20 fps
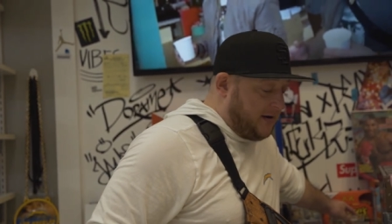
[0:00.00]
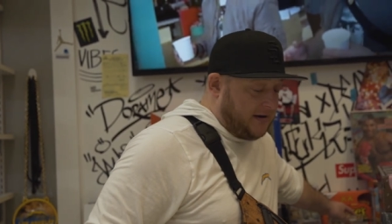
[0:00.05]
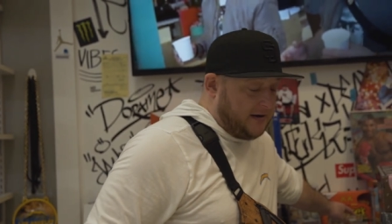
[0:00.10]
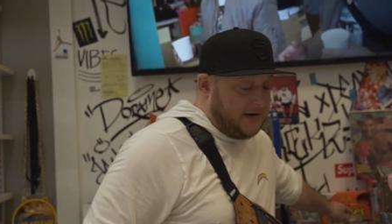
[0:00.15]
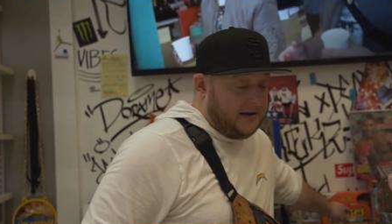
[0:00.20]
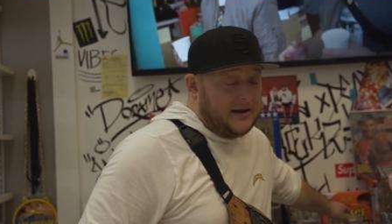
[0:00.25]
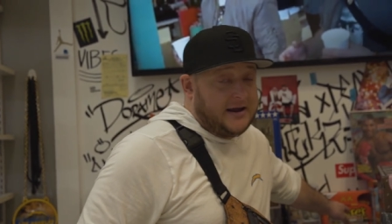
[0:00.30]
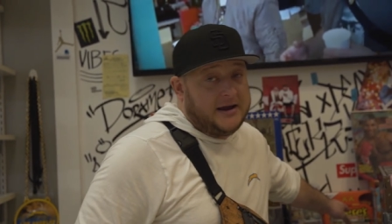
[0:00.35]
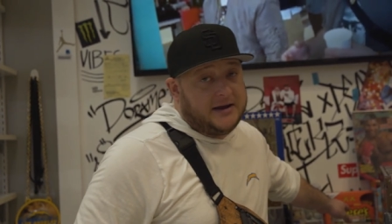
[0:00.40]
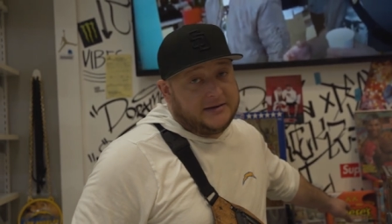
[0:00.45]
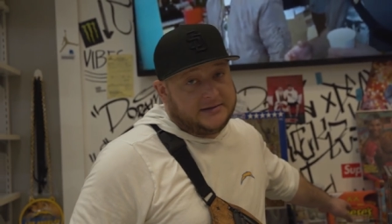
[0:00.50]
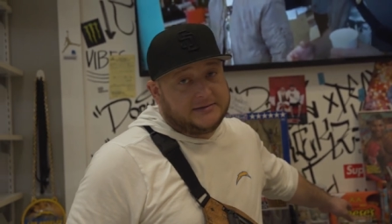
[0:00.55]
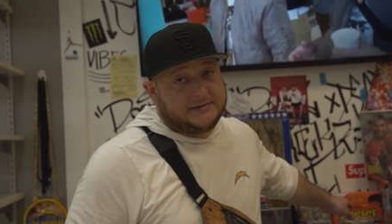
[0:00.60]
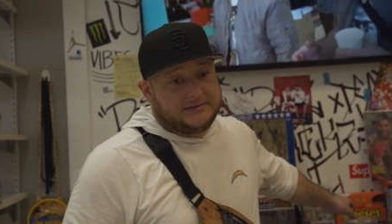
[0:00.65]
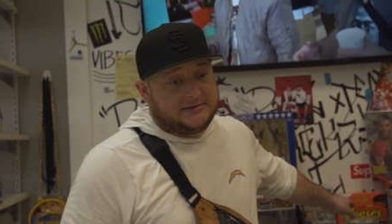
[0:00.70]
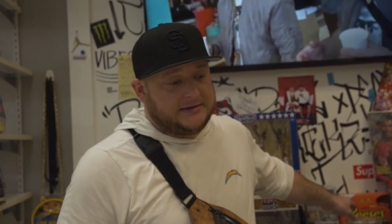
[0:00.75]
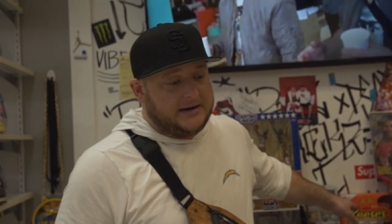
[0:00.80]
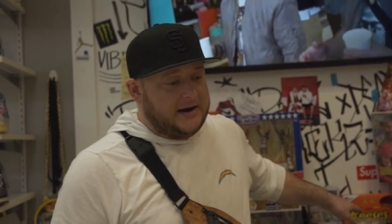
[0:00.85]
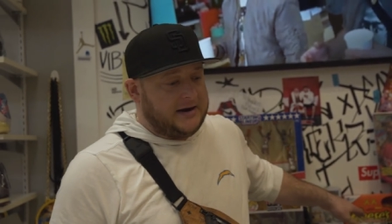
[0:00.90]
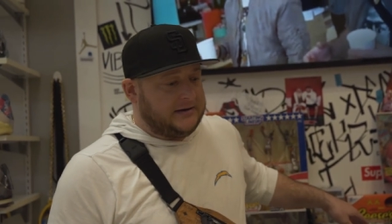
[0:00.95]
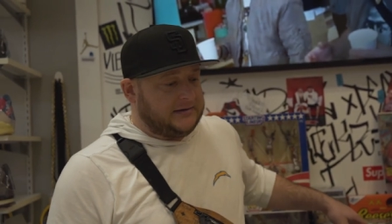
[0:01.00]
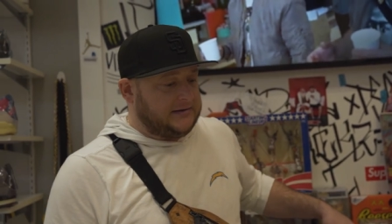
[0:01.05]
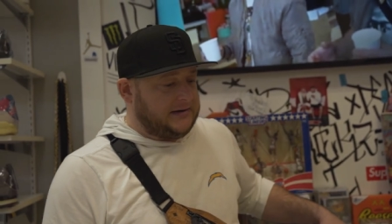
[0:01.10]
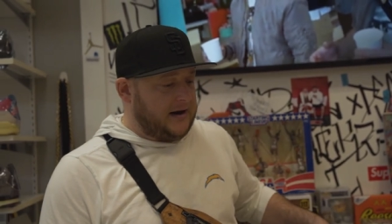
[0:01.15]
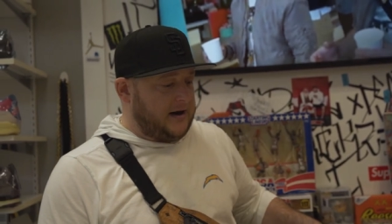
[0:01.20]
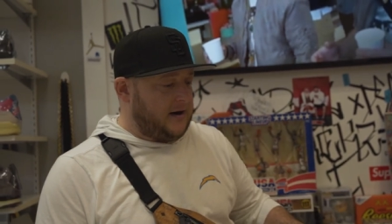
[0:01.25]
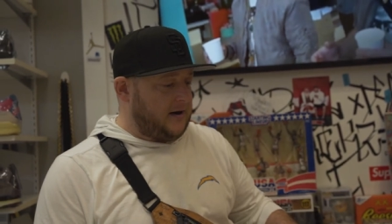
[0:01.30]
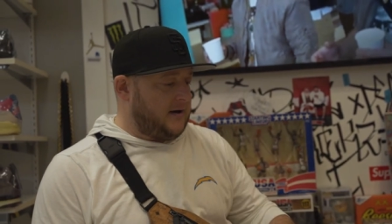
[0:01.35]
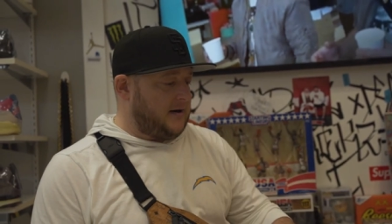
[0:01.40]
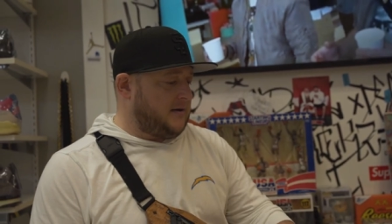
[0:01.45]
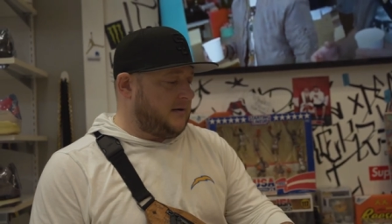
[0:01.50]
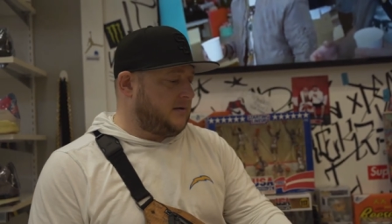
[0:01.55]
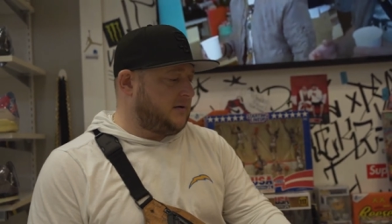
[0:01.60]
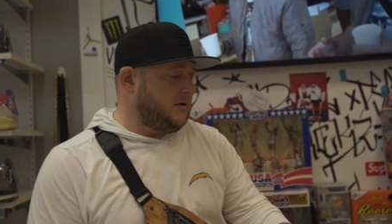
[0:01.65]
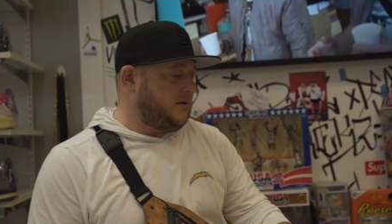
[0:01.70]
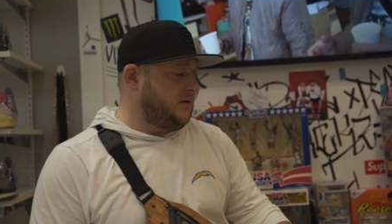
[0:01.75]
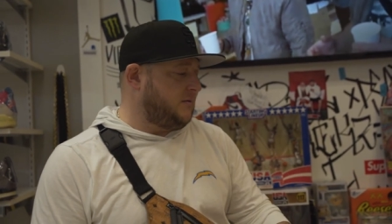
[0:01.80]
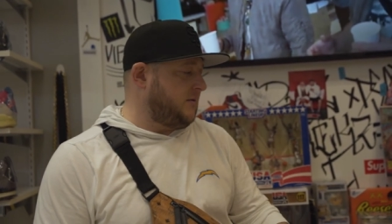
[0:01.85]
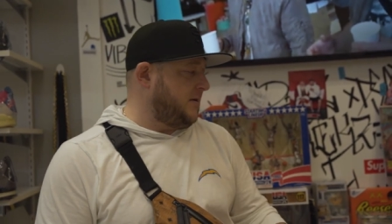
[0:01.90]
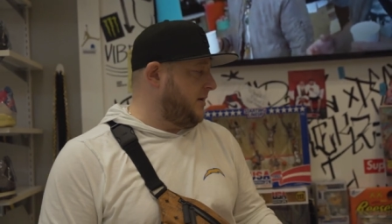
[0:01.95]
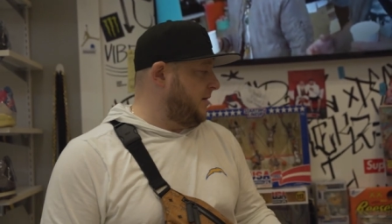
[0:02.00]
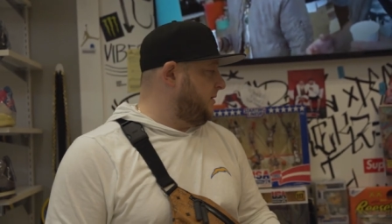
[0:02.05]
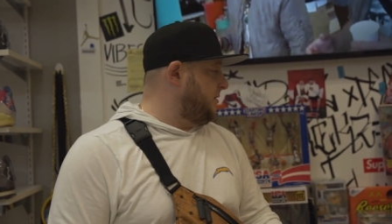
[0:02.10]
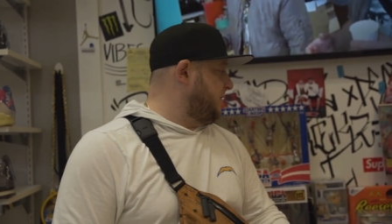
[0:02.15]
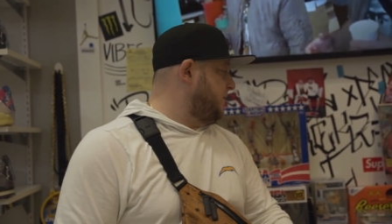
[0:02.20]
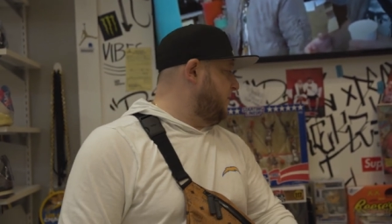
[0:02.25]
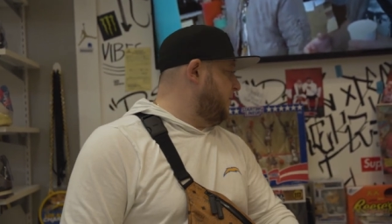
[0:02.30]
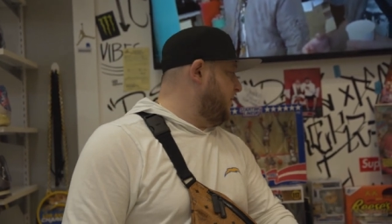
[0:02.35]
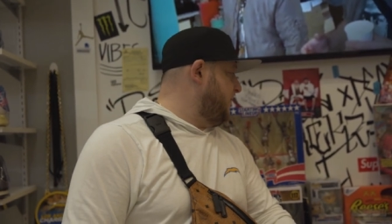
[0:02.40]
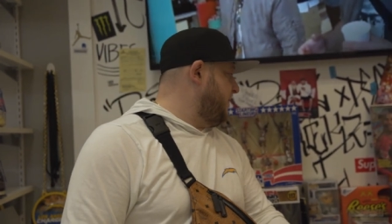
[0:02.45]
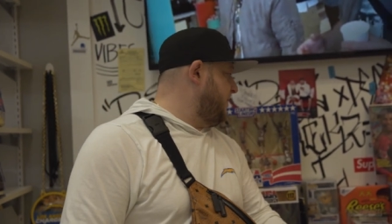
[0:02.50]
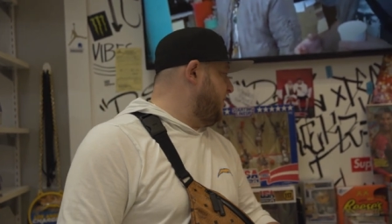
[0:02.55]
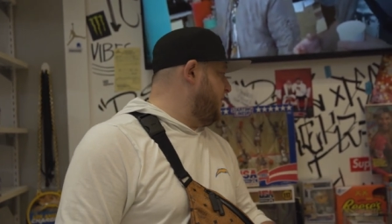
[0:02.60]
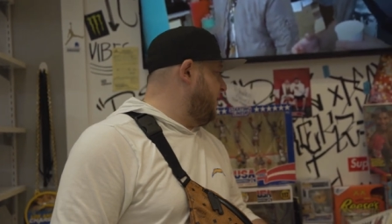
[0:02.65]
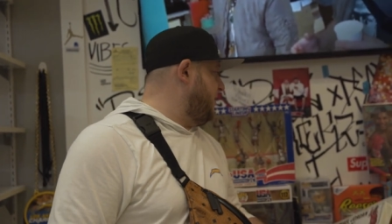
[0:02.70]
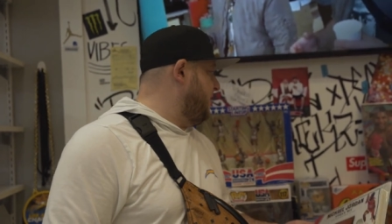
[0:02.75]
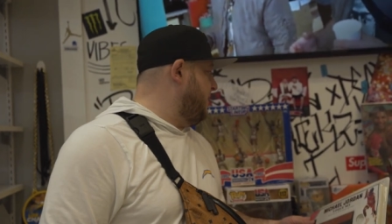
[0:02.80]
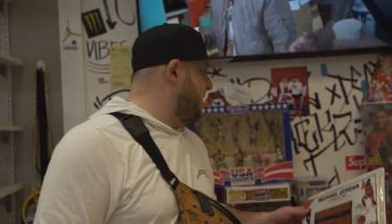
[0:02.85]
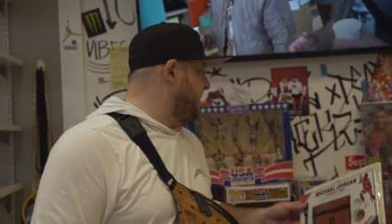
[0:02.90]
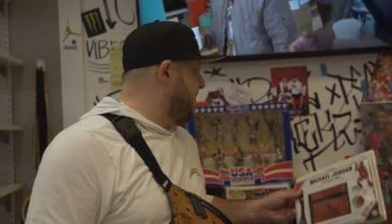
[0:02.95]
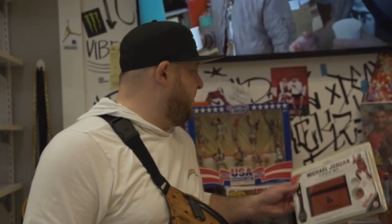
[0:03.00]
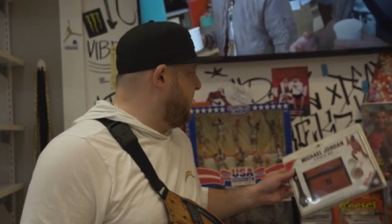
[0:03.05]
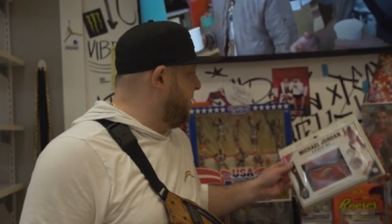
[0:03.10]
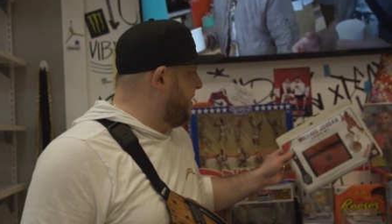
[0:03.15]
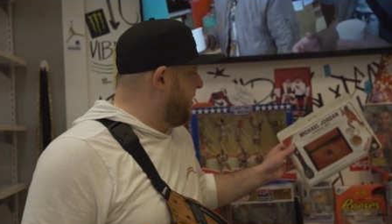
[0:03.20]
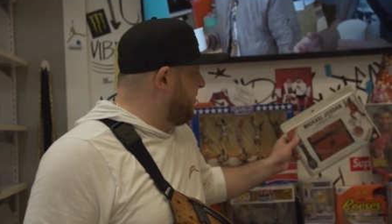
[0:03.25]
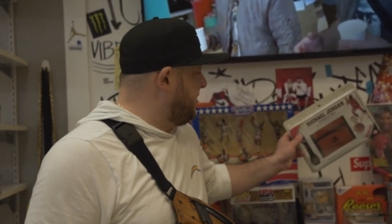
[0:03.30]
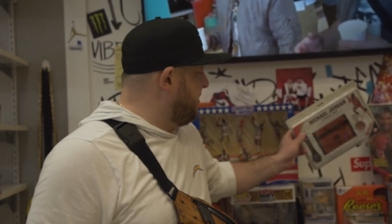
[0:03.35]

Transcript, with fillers: not gonna lie, it's kind of scary to do that too. Um, but